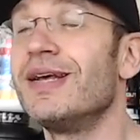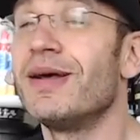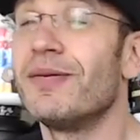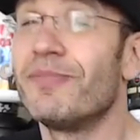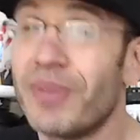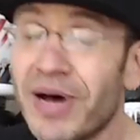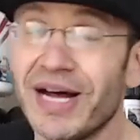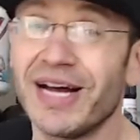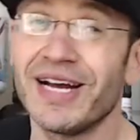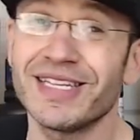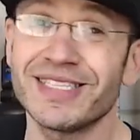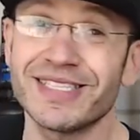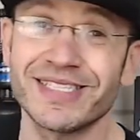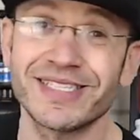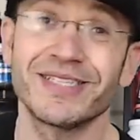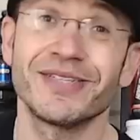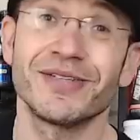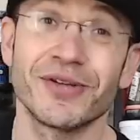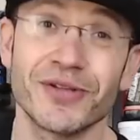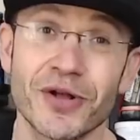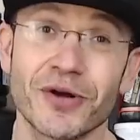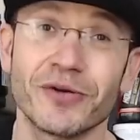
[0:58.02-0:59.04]
But,
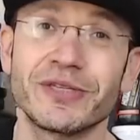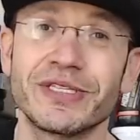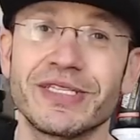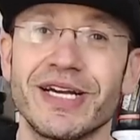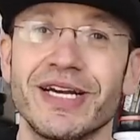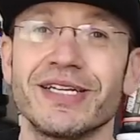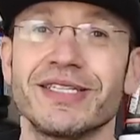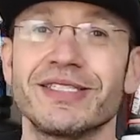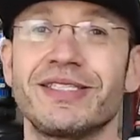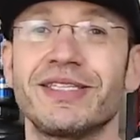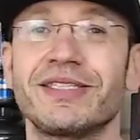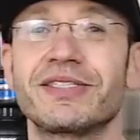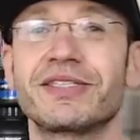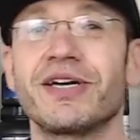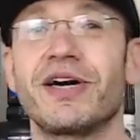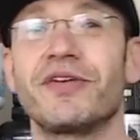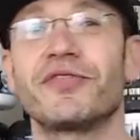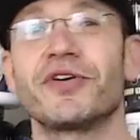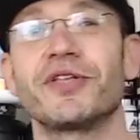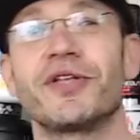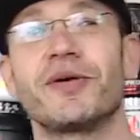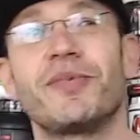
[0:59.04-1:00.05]
you know, science
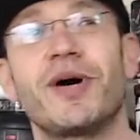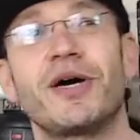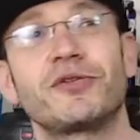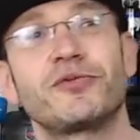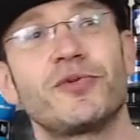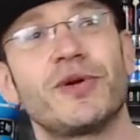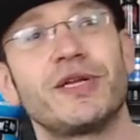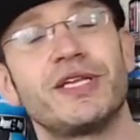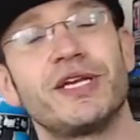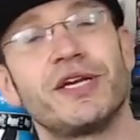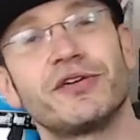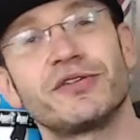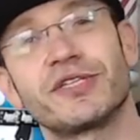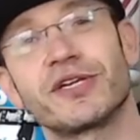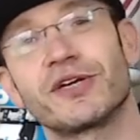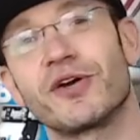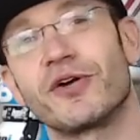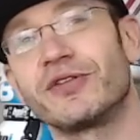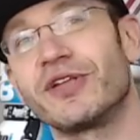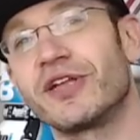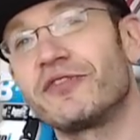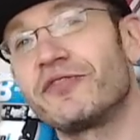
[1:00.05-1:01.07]
discovered about 20 years
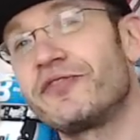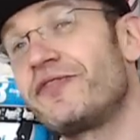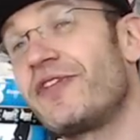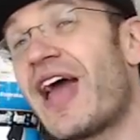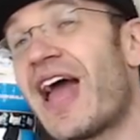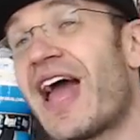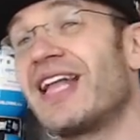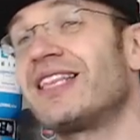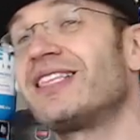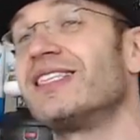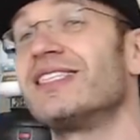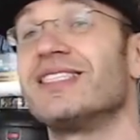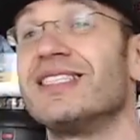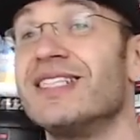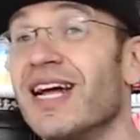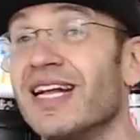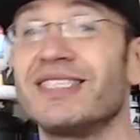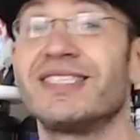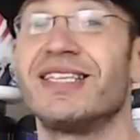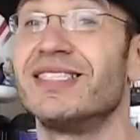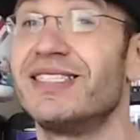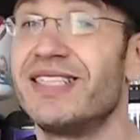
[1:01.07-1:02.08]
ago that fat is
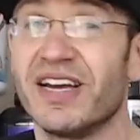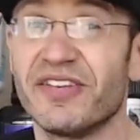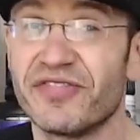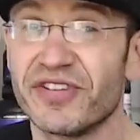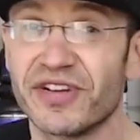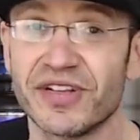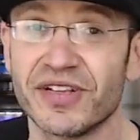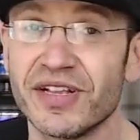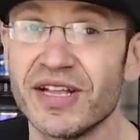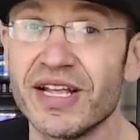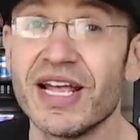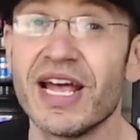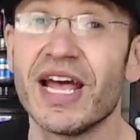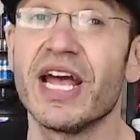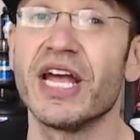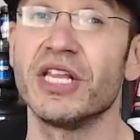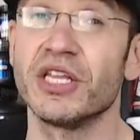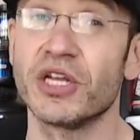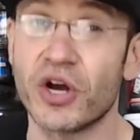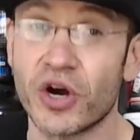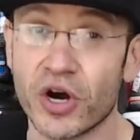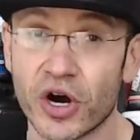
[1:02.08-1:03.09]
not the devil
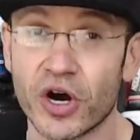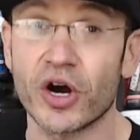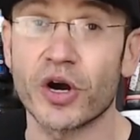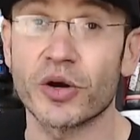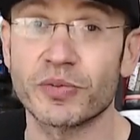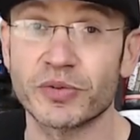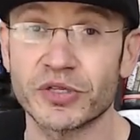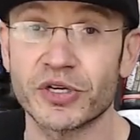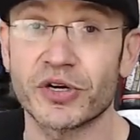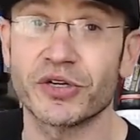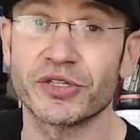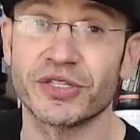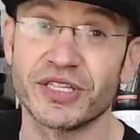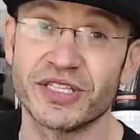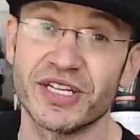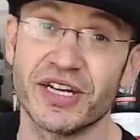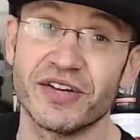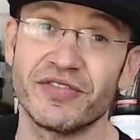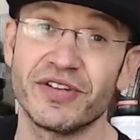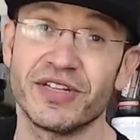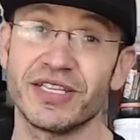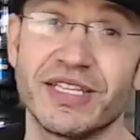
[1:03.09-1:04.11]
and carbs are the
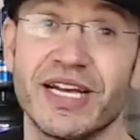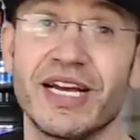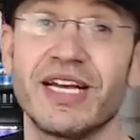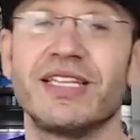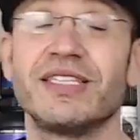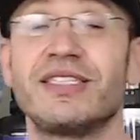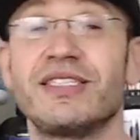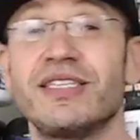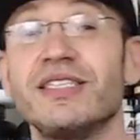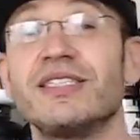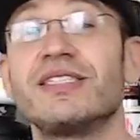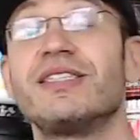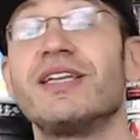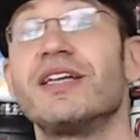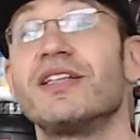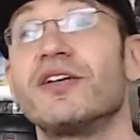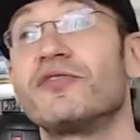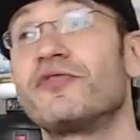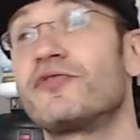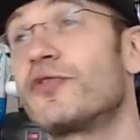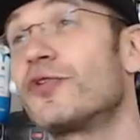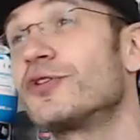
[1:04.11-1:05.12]
devil. then, since then,
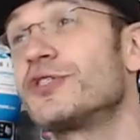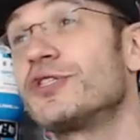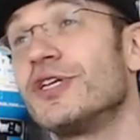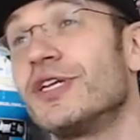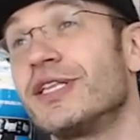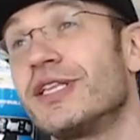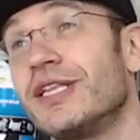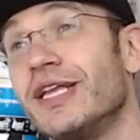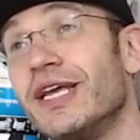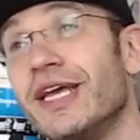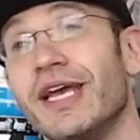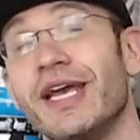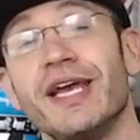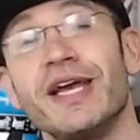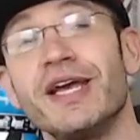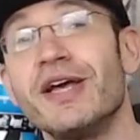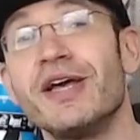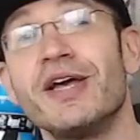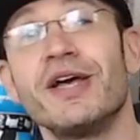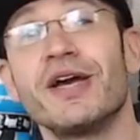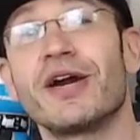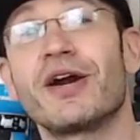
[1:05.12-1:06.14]
unfortunately,
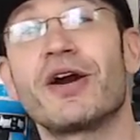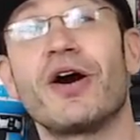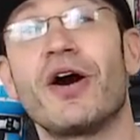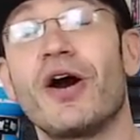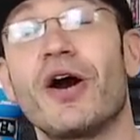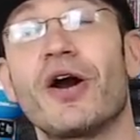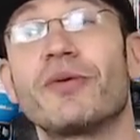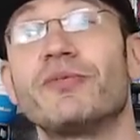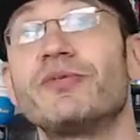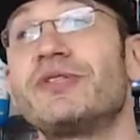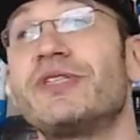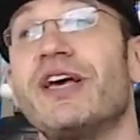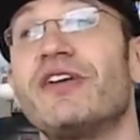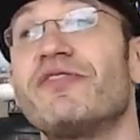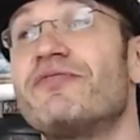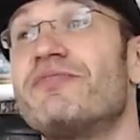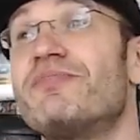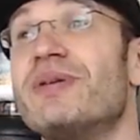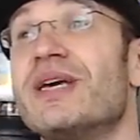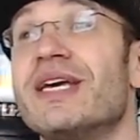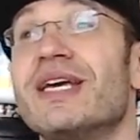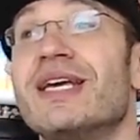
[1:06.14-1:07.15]
carbs
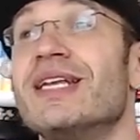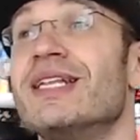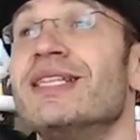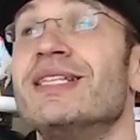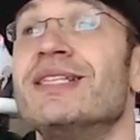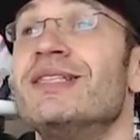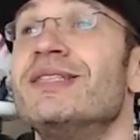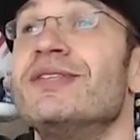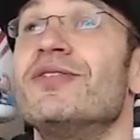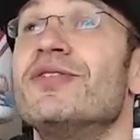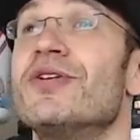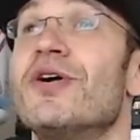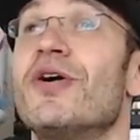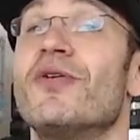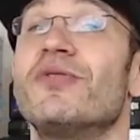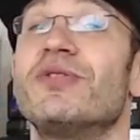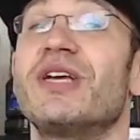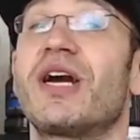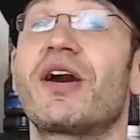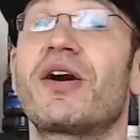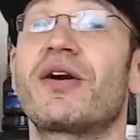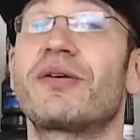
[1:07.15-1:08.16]
have been, you
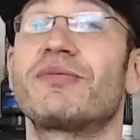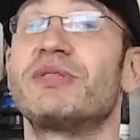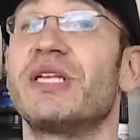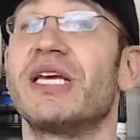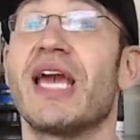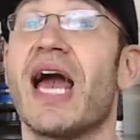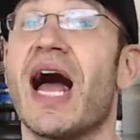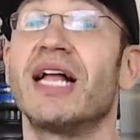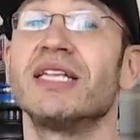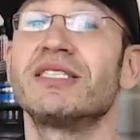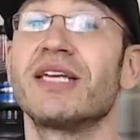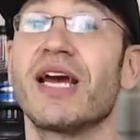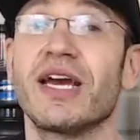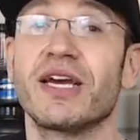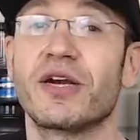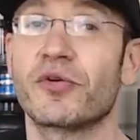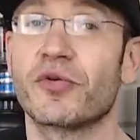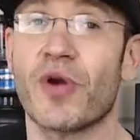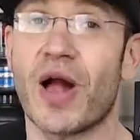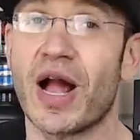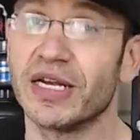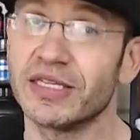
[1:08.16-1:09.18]
know, the
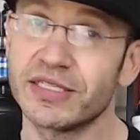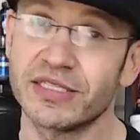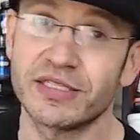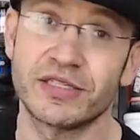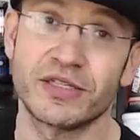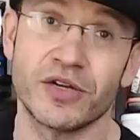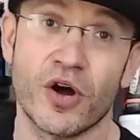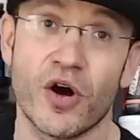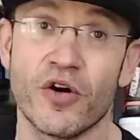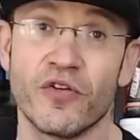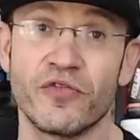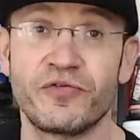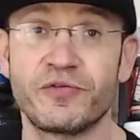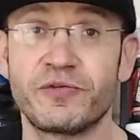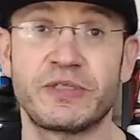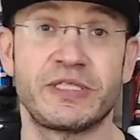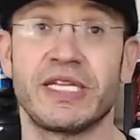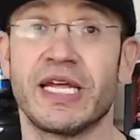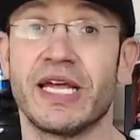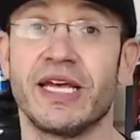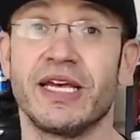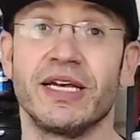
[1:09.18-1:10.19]
antichrist of
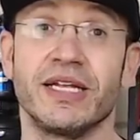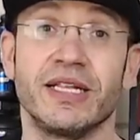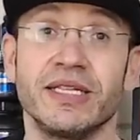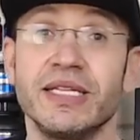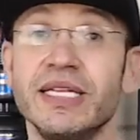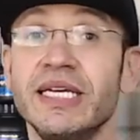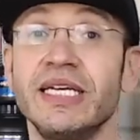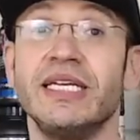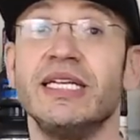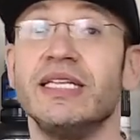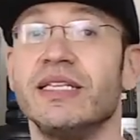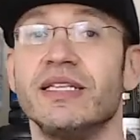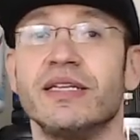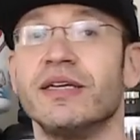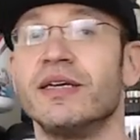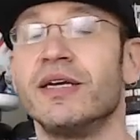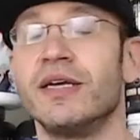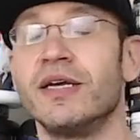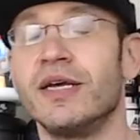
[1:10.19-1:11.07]
staying lean.